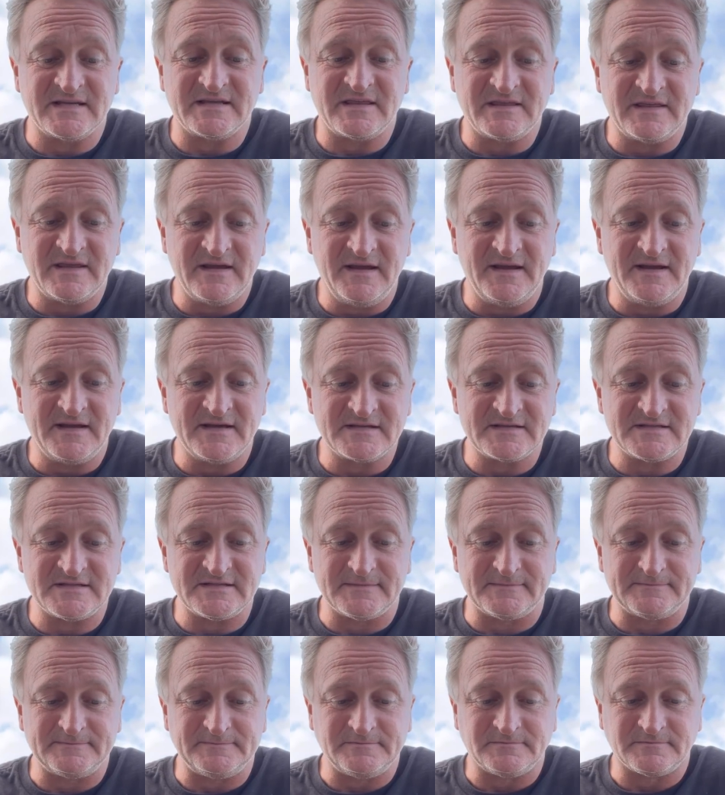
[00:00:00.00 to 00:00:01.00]
things
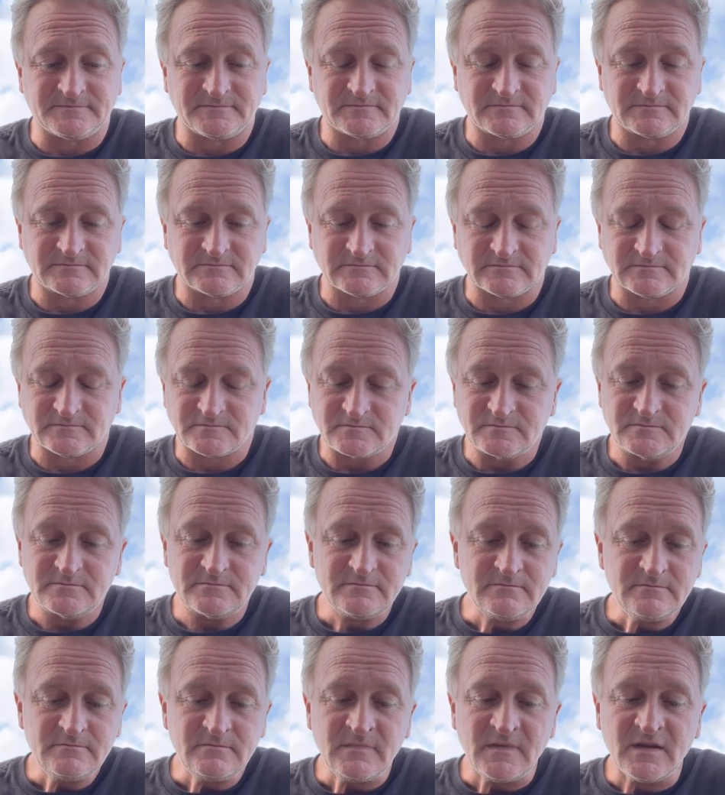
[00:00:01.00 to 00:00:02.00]

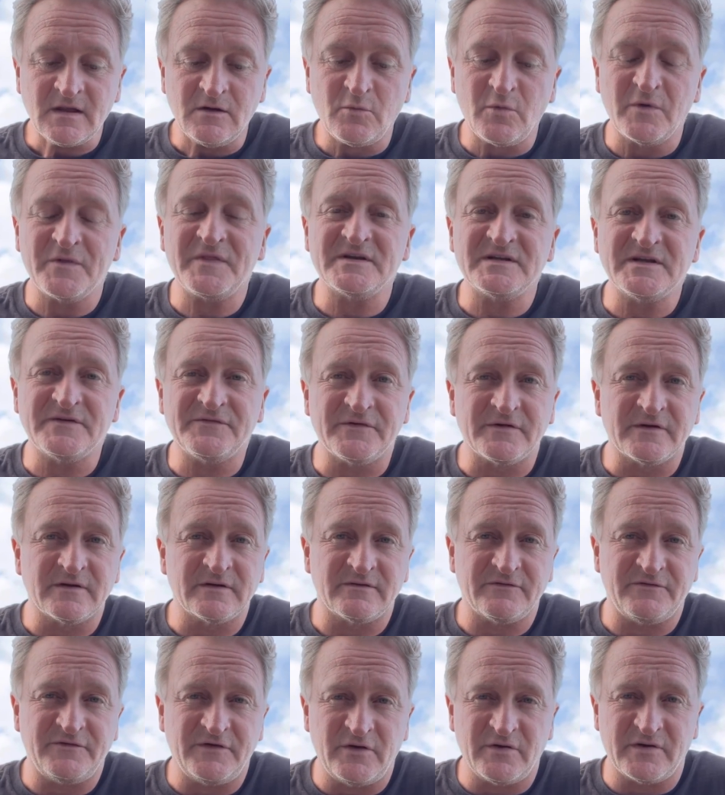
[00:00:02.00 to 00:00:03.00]
with a
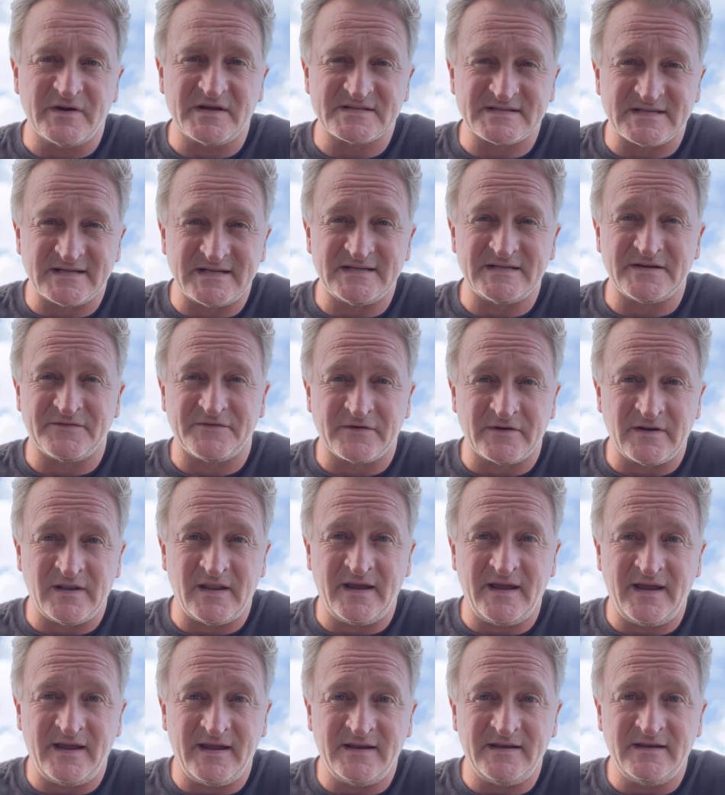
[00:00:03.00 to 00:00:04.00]
different focus and a different
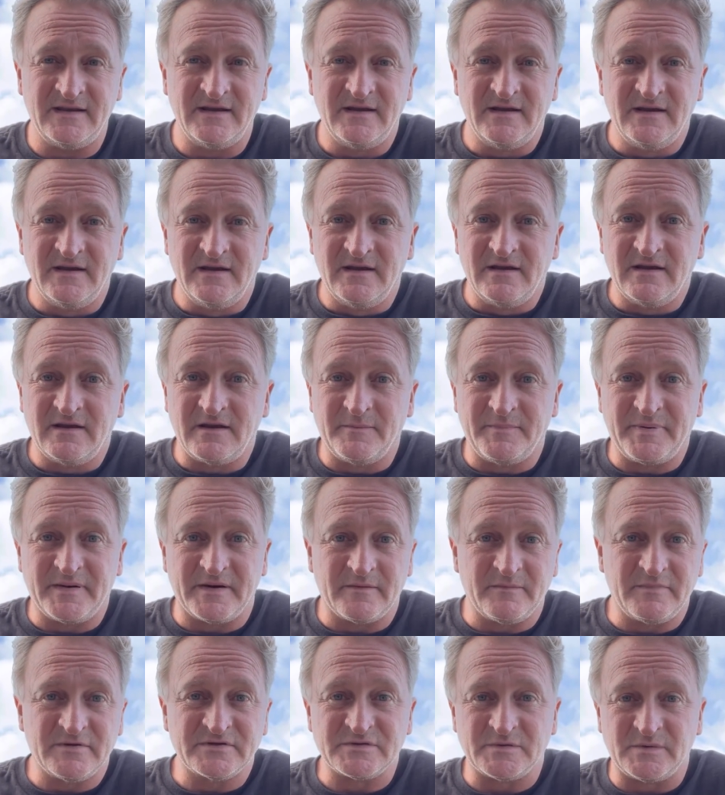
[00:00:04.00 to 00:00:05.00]
lane
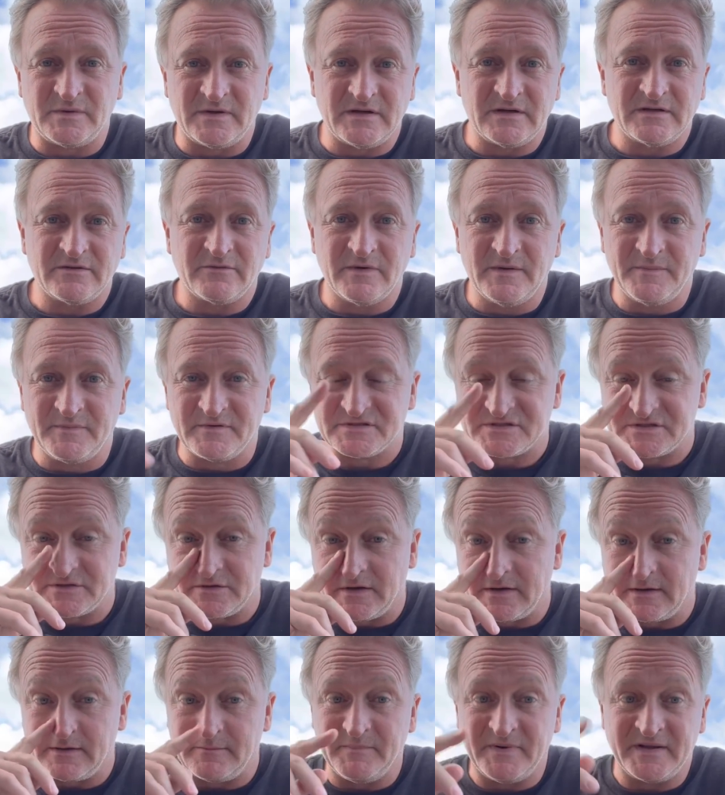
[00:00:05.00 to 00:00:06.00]
comparable to what Ripple's
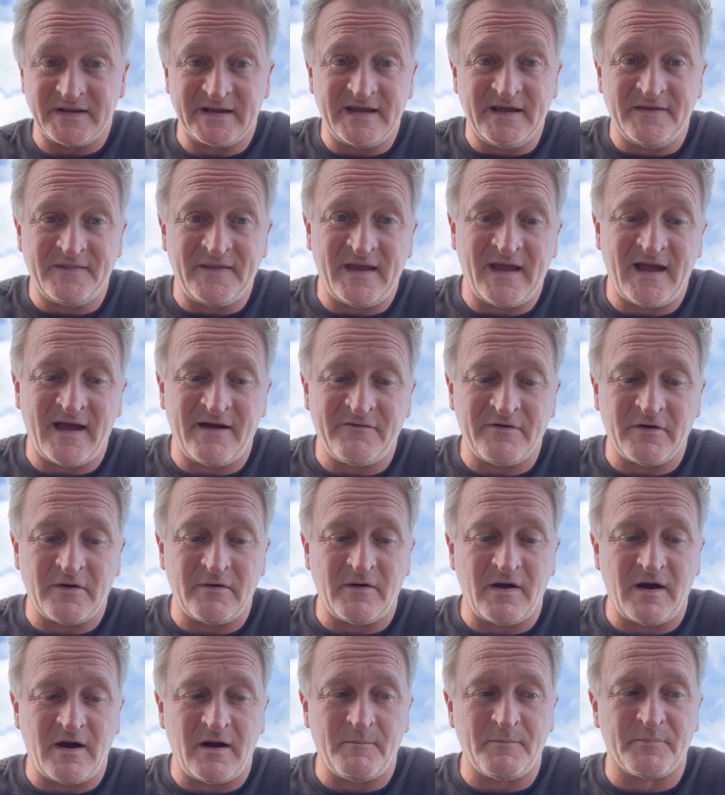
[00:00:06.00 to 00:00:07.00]
doing. But again, they have
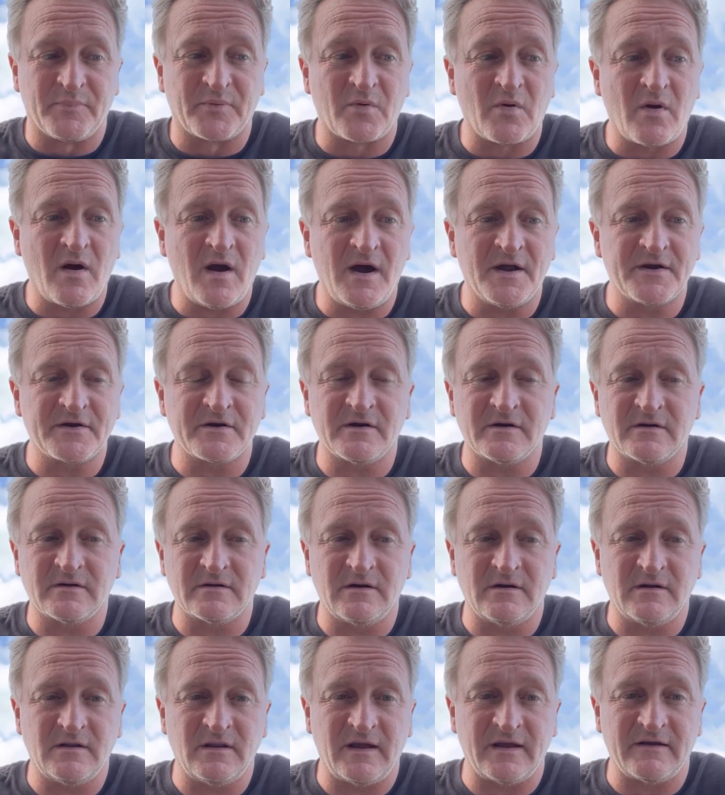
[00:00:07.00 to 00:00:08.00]
a broader
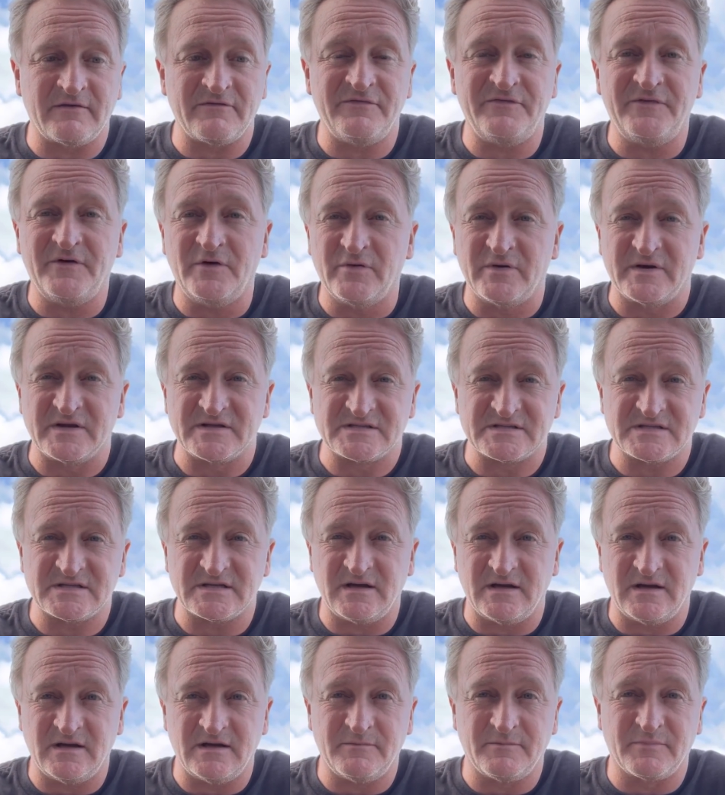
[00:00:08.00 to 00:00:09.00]
focus,
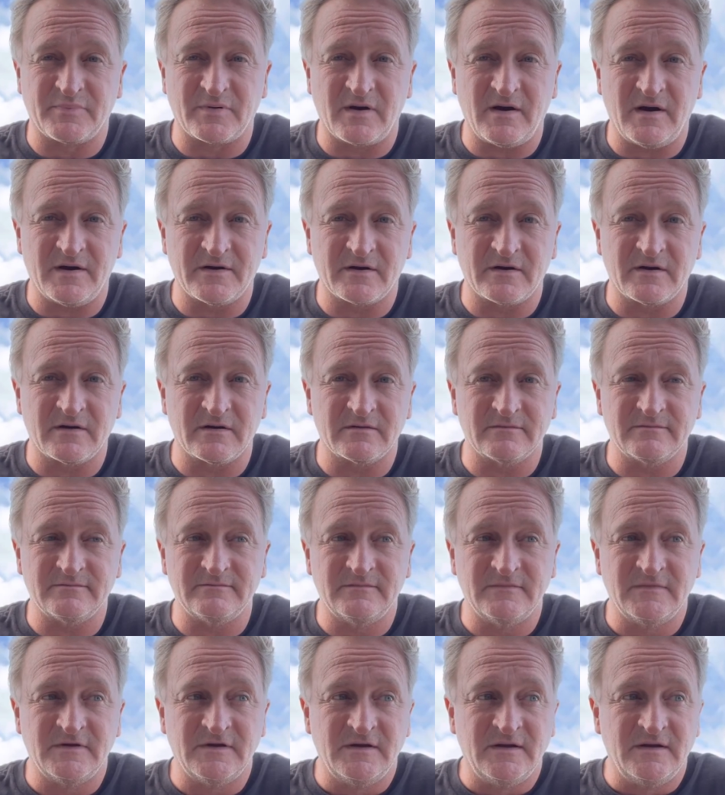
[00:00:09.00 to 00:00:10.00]
a broader
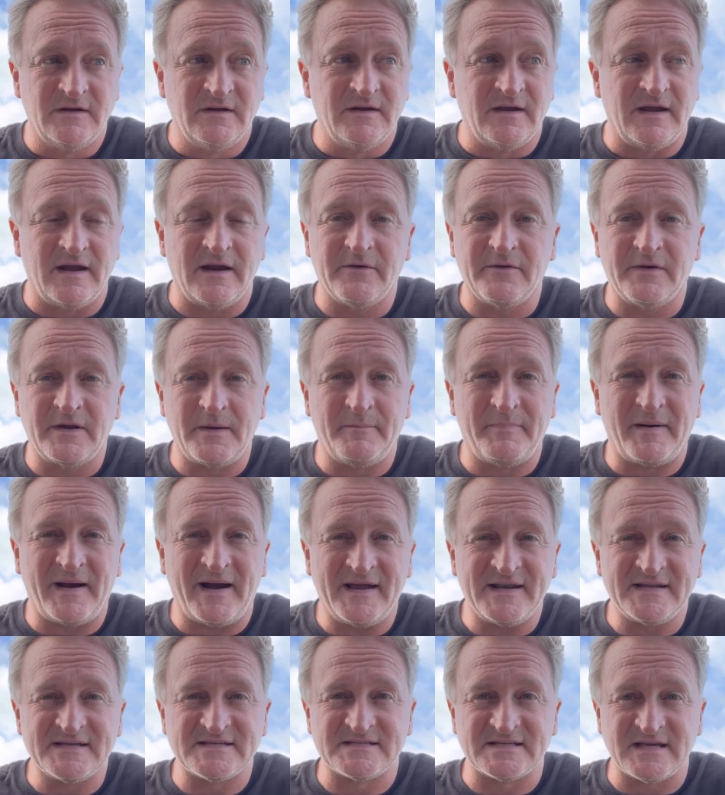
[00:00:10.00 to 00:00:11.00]
area
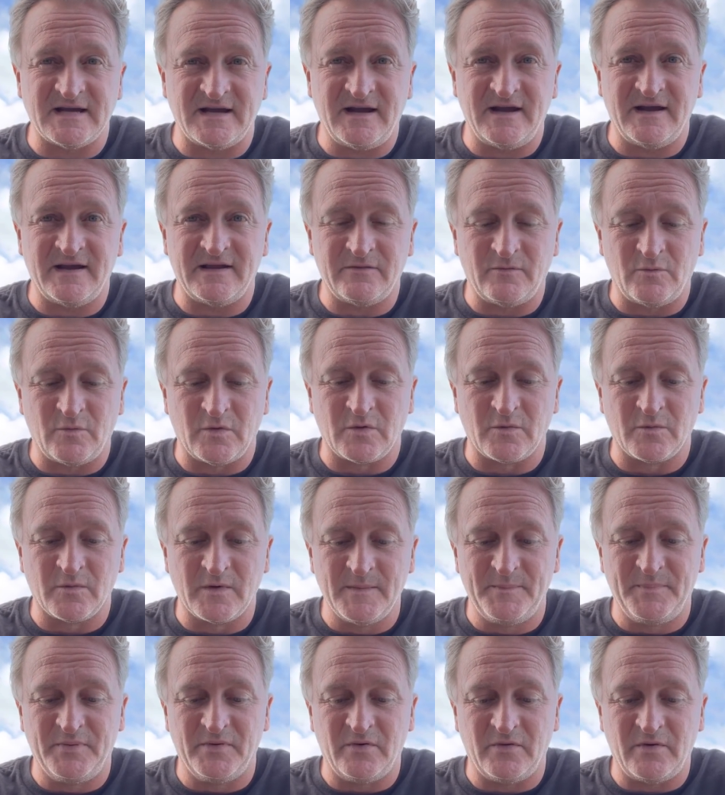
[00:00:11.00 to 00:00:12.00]
by design, where
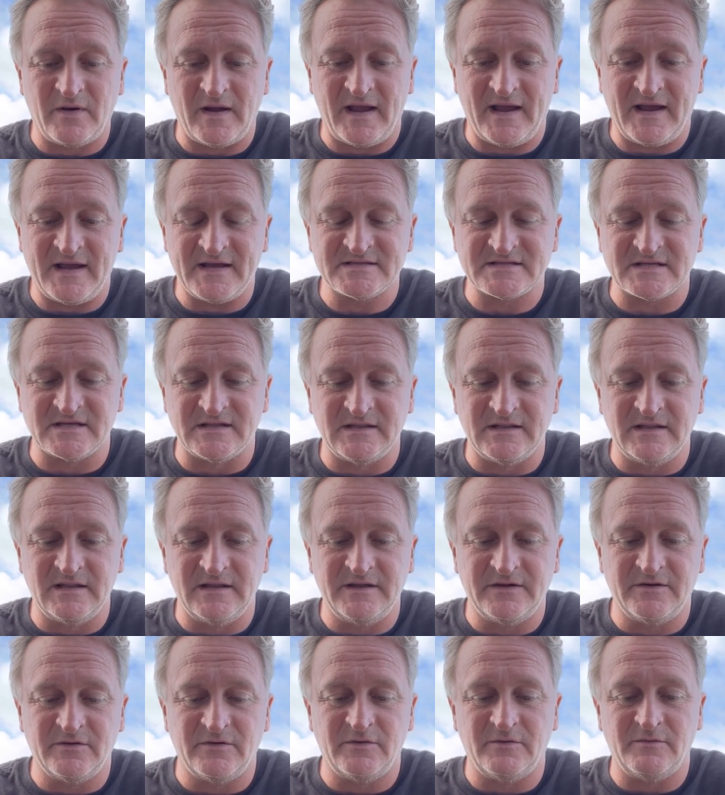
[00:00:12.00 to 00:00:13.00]
Ripple has a
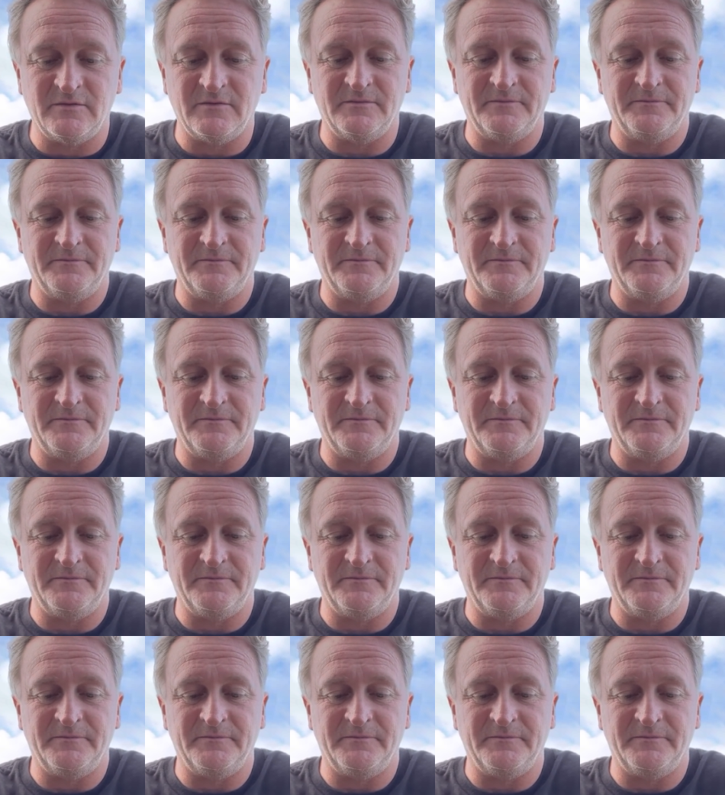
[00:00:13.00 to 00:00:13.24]
little